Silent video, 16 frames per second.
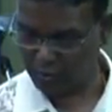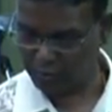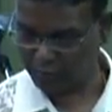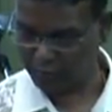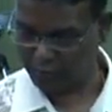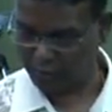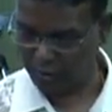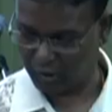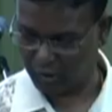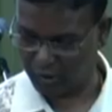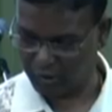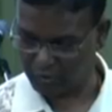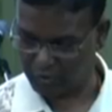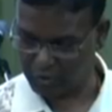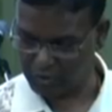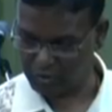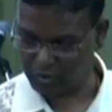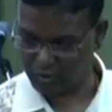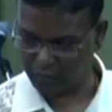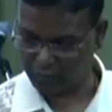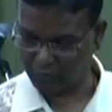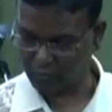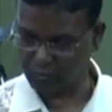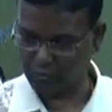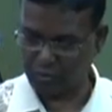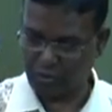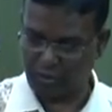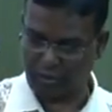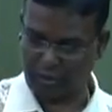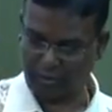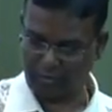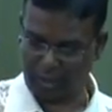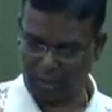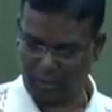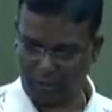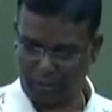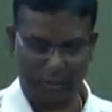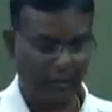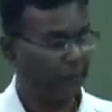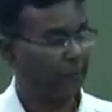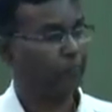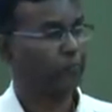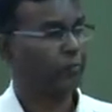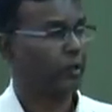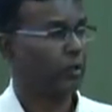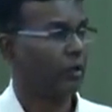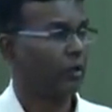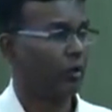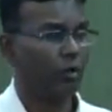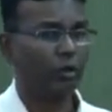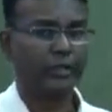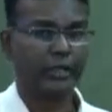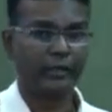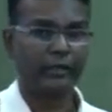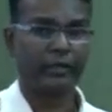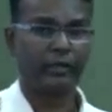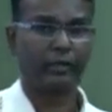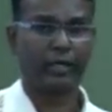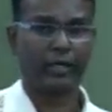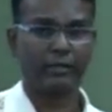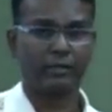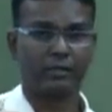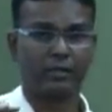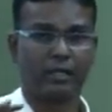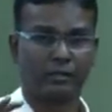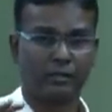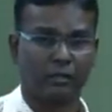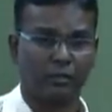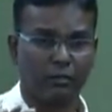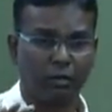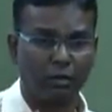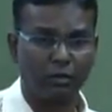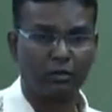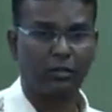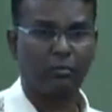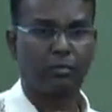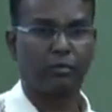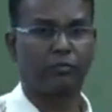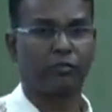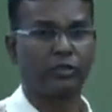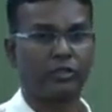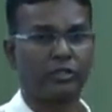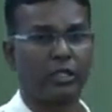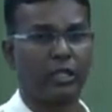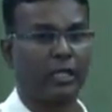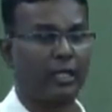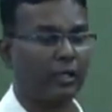of things, of course in my whole career as a doctor, professional